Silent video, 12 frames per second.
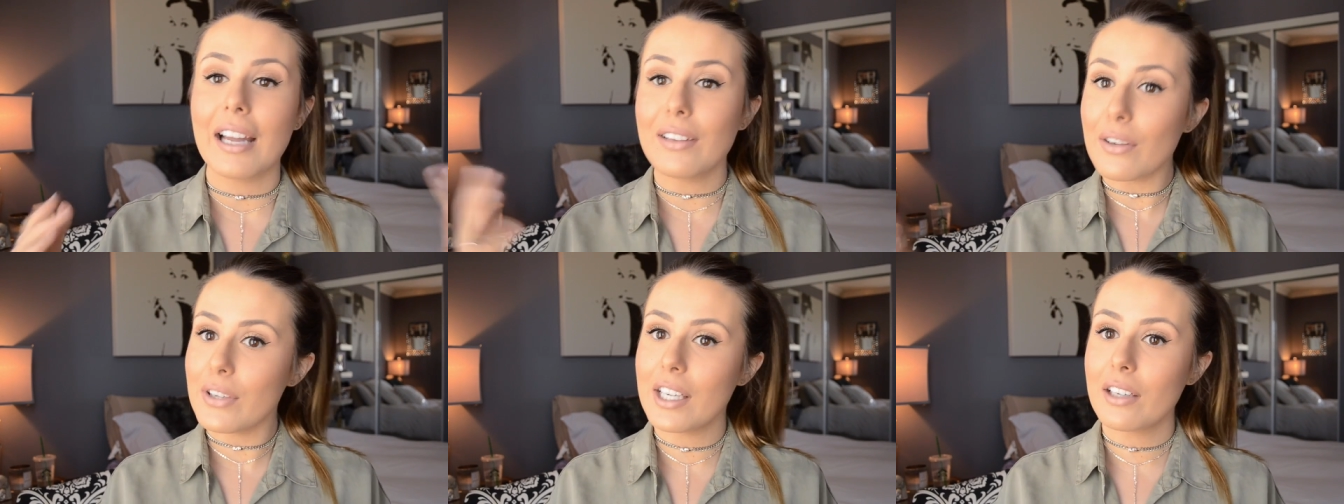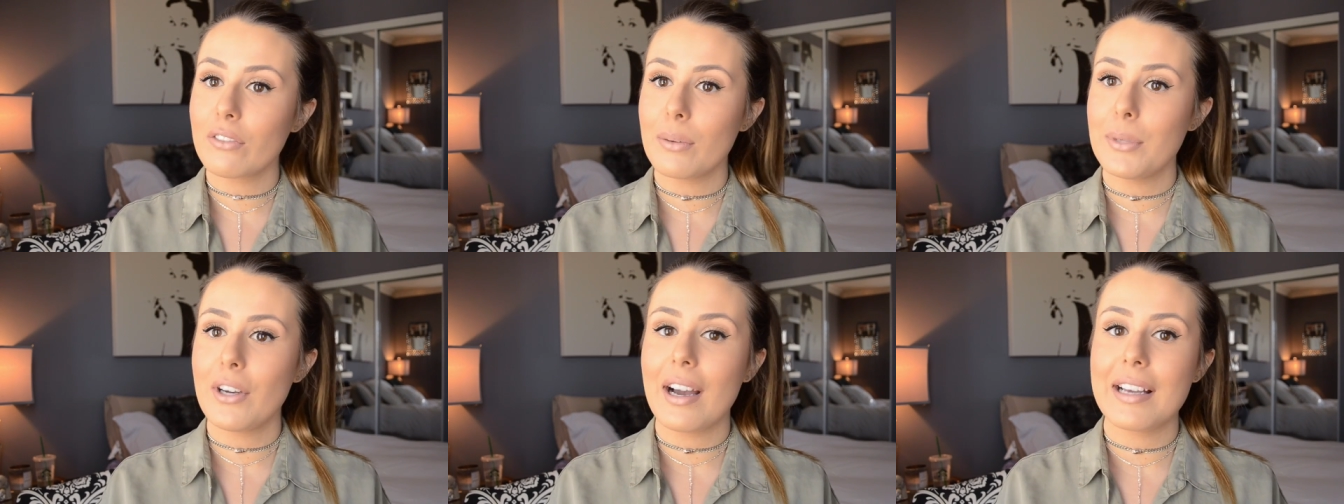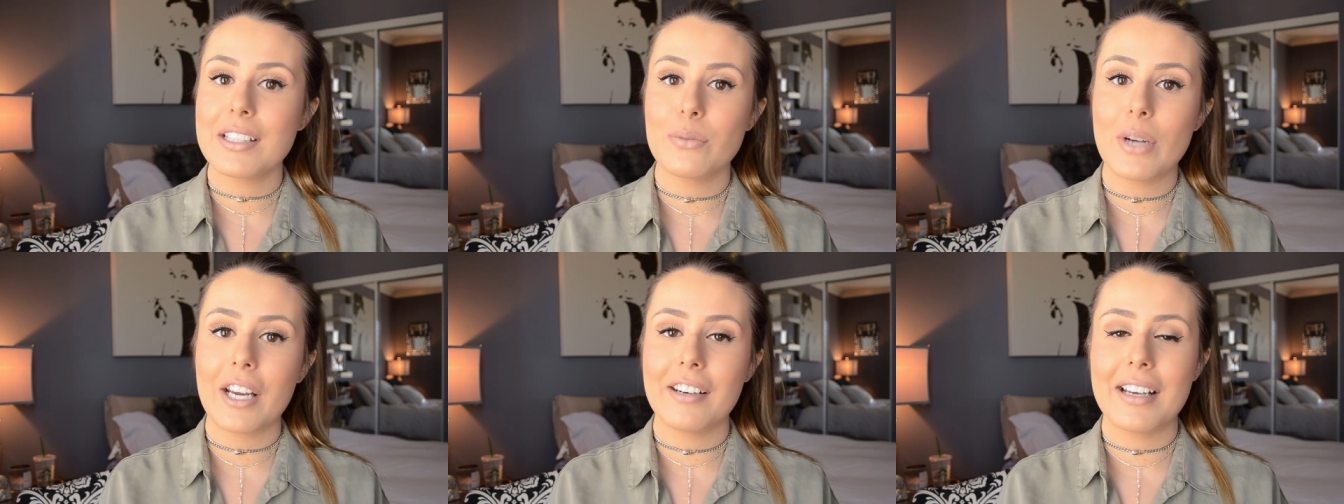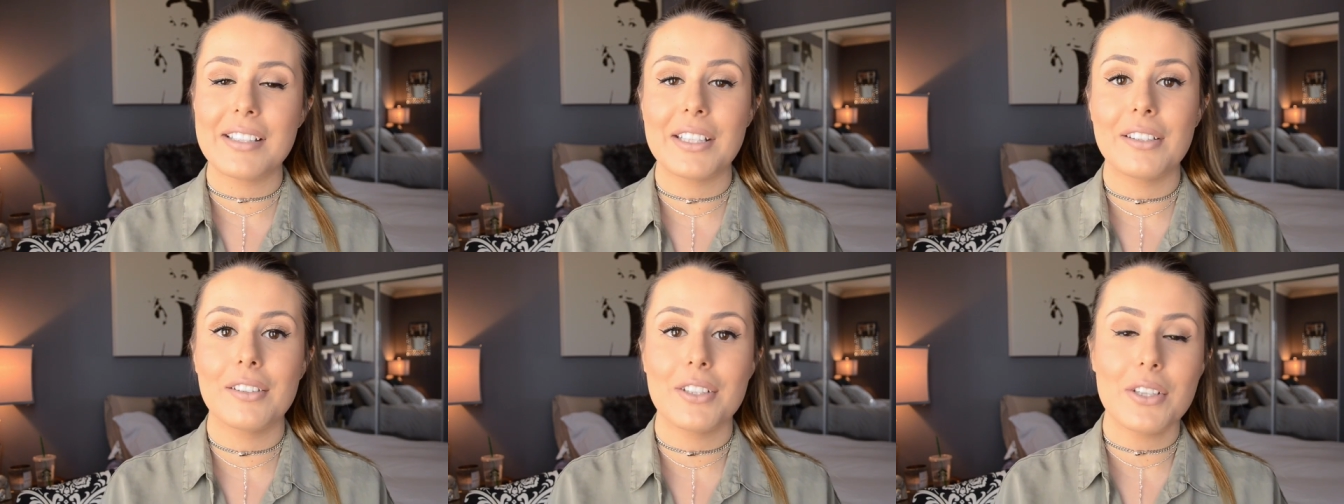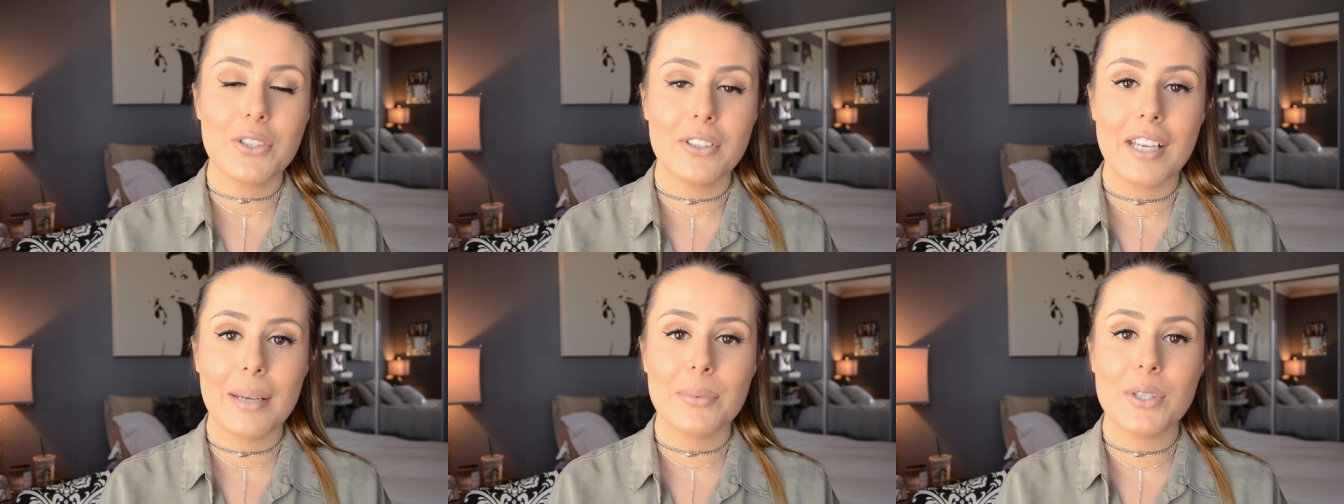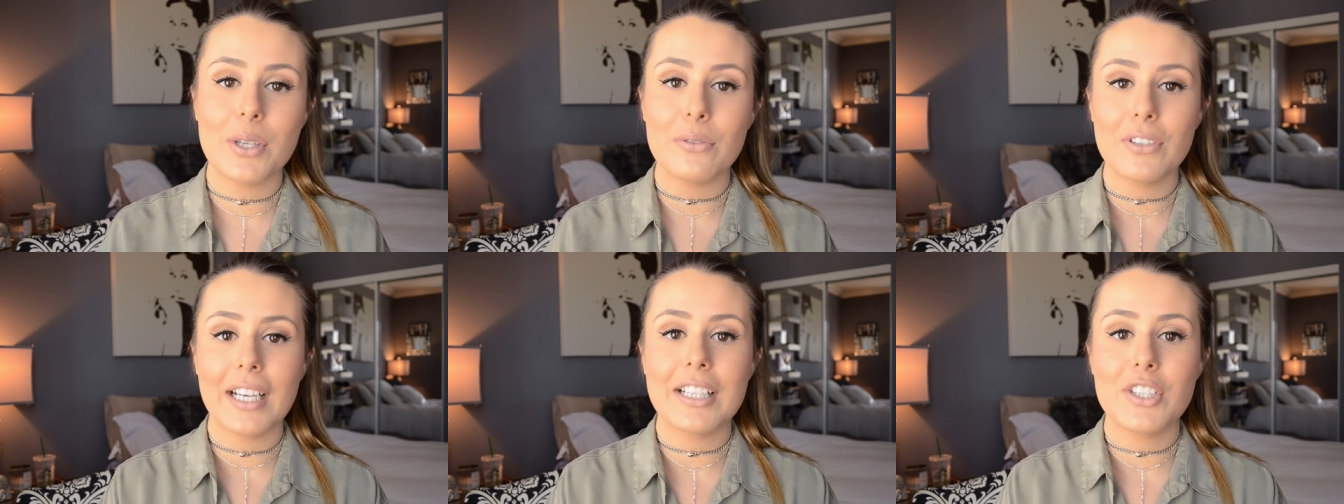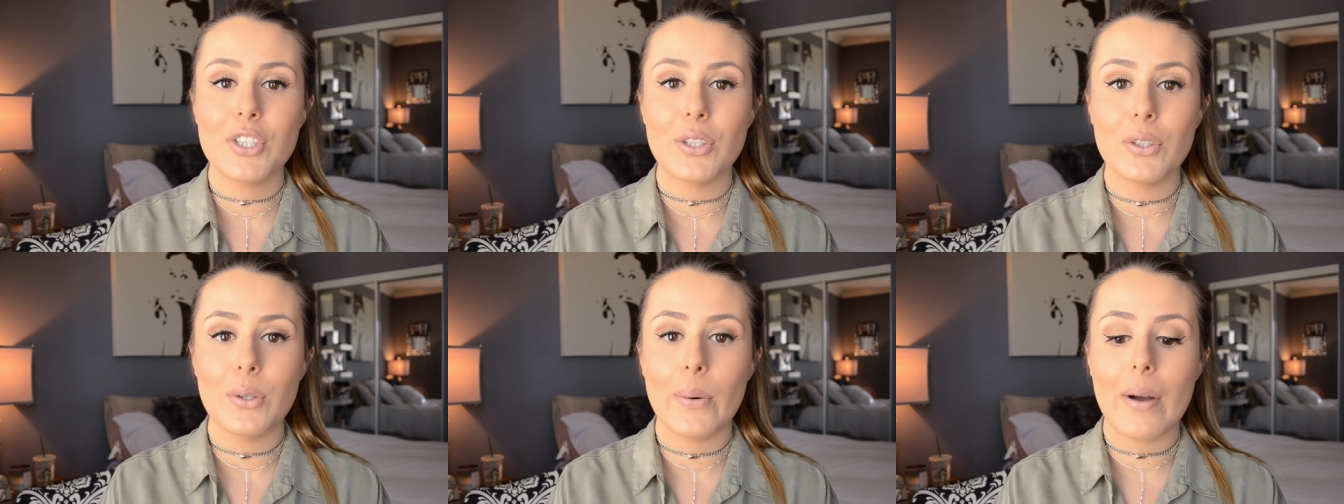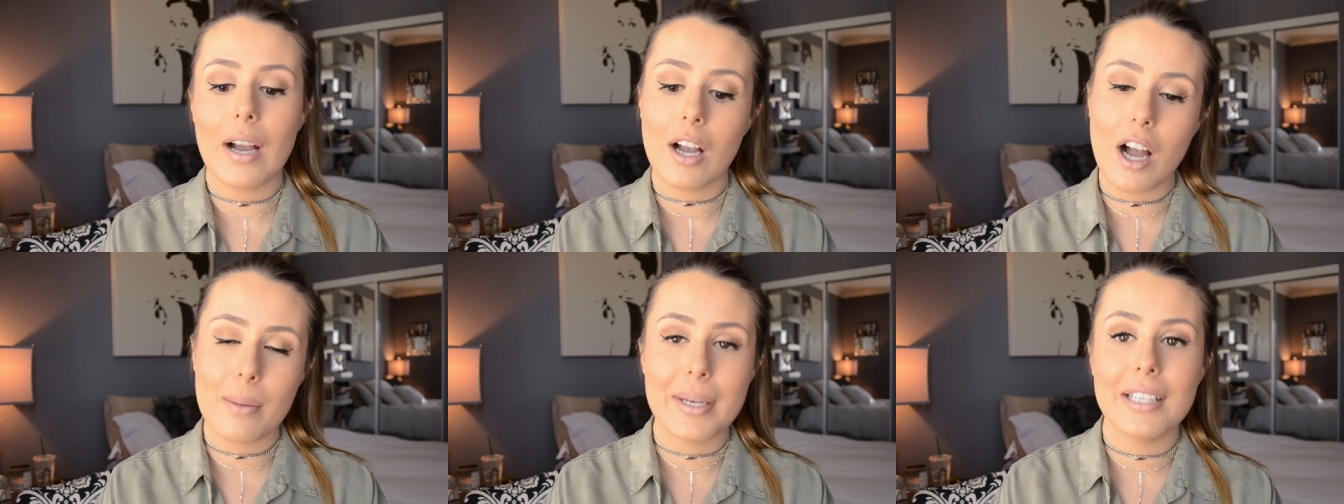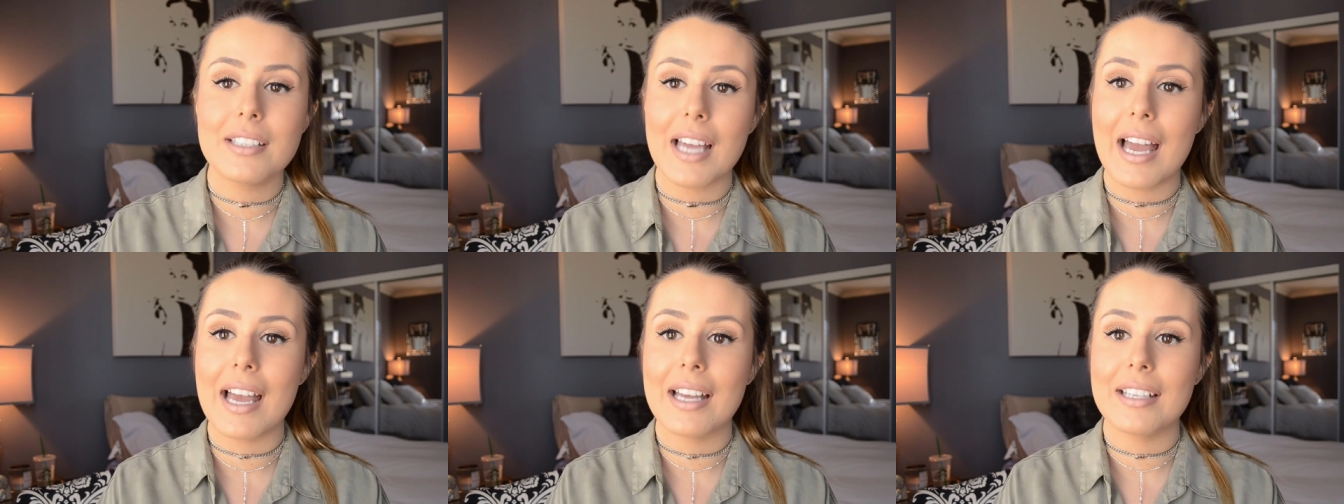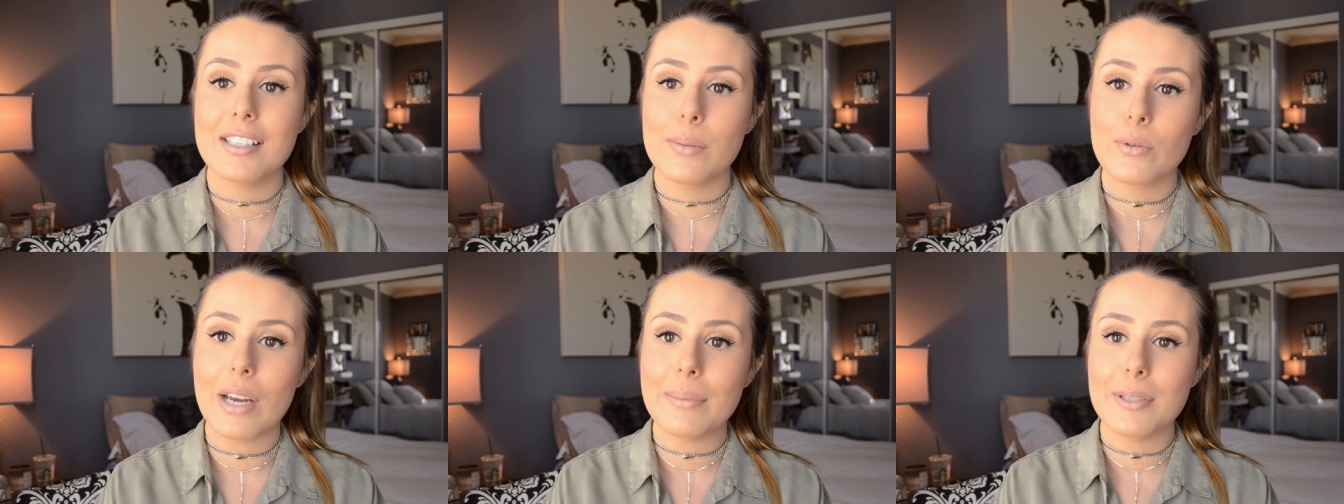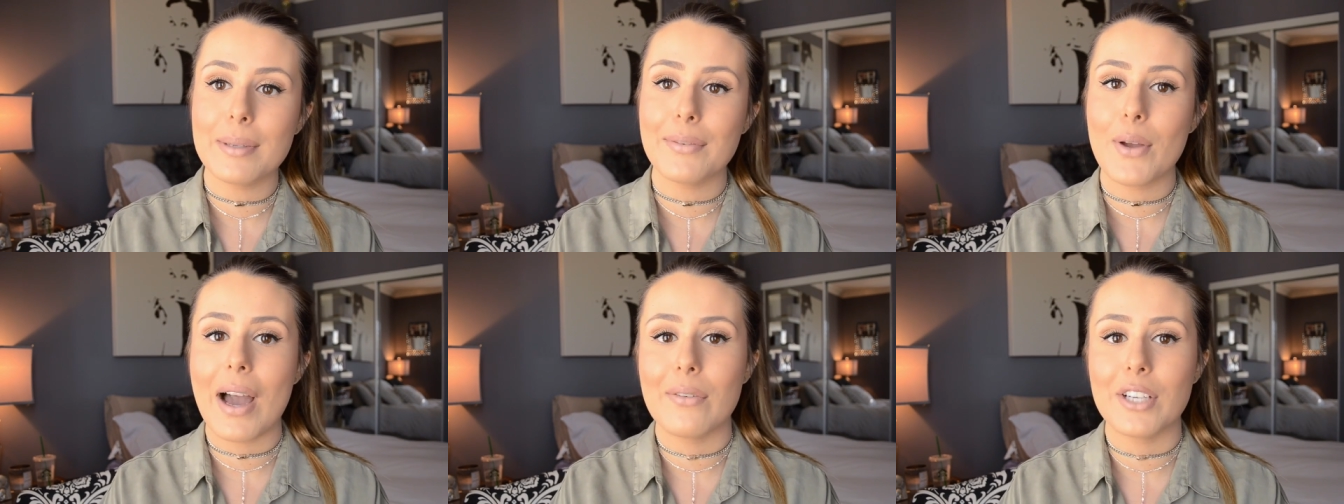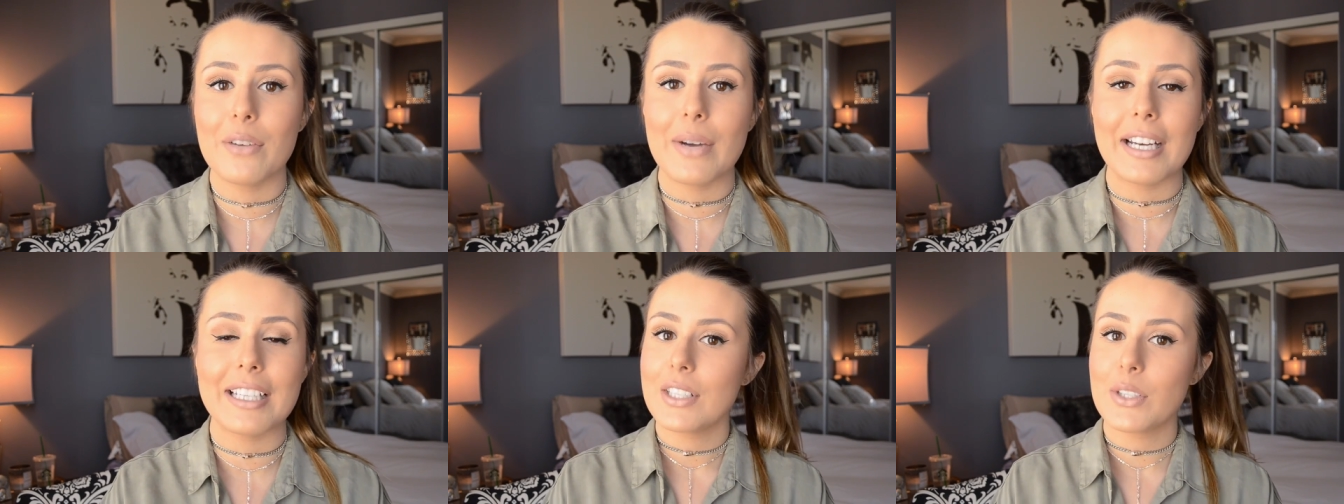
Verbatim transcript: I love hearing from you guys and recognizing your usernames, so don't forget to comment and subscribe to me if you haven't already.